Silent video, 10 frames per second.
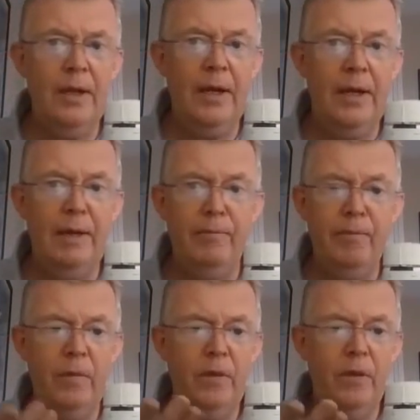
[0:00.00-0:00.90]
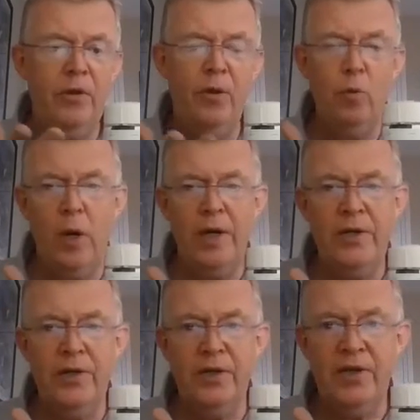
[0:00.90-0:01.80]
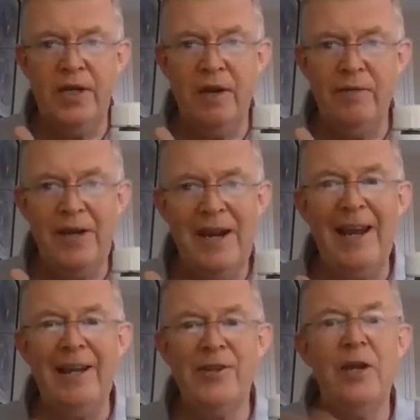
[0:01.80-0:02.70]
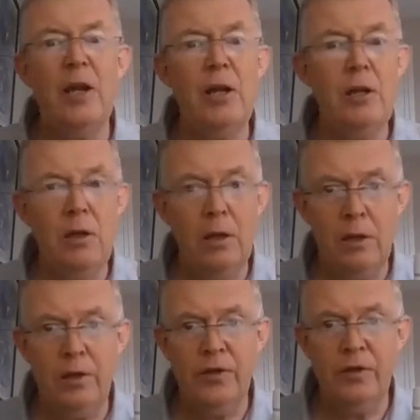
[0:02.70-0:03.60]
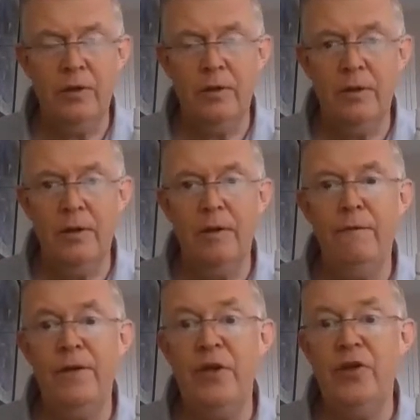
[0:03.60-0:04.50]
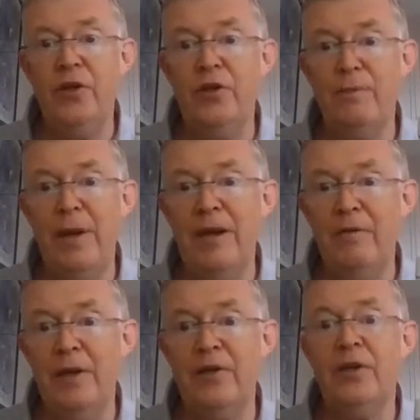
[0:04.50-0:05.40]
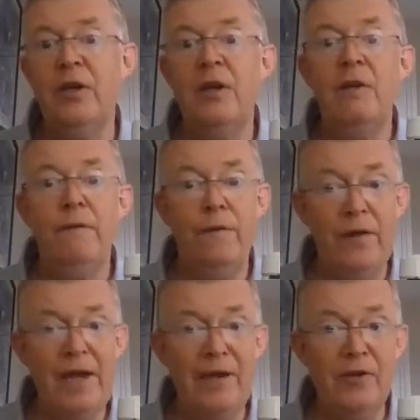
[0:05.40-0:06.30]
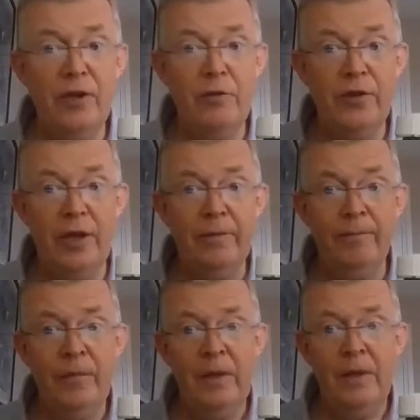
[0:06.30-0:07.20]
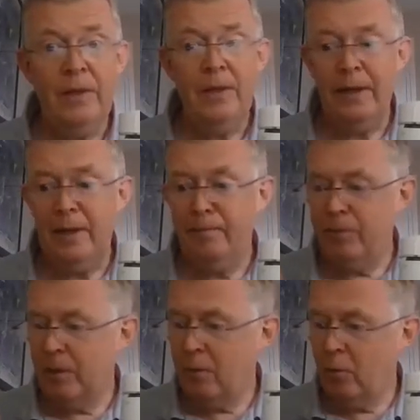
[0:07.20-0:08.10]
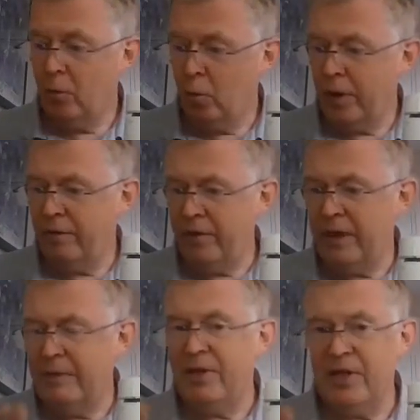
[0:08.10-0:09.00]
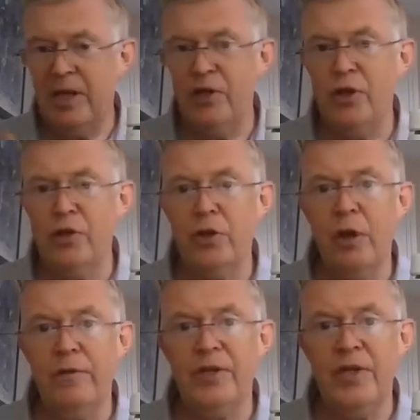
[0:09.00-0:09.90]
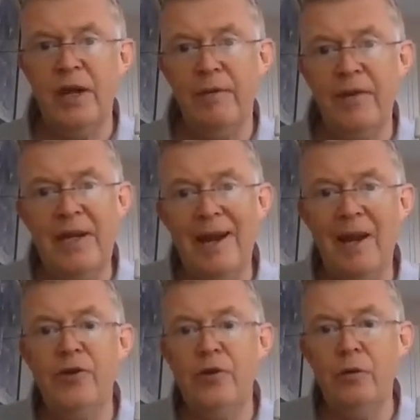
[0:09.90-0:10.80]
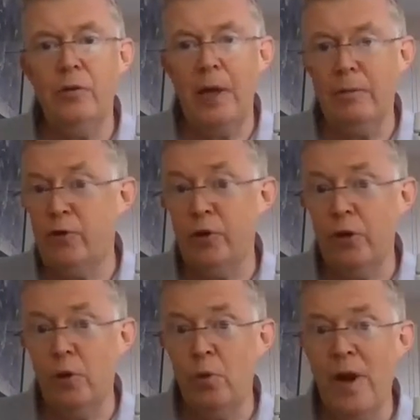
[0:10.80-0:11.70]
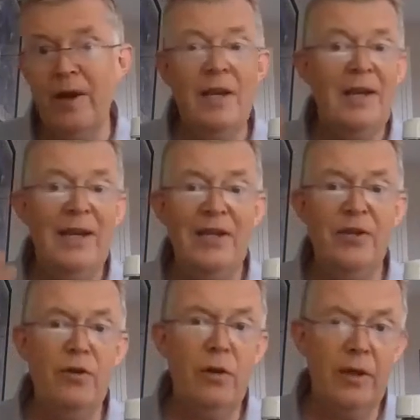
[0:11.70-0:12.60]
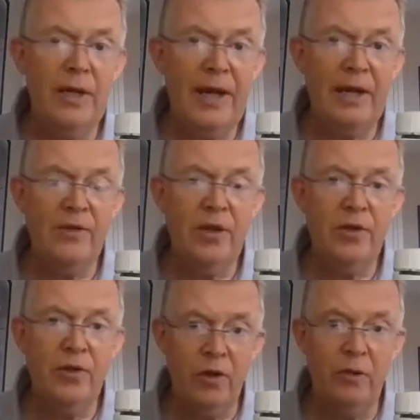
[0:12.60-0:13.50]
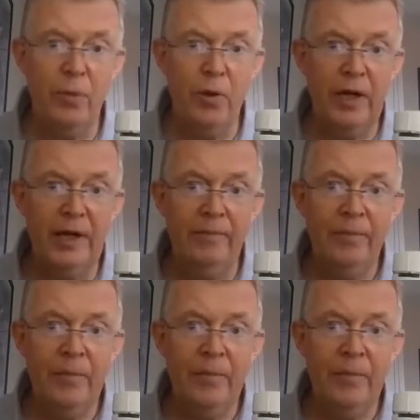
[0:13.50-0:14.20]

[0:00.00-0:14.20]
the Wiser TRV adds a lot of features and benefits for the end user. One of the limitations of a TRV, as I'm sure you're aware, it's not connected to the boiler.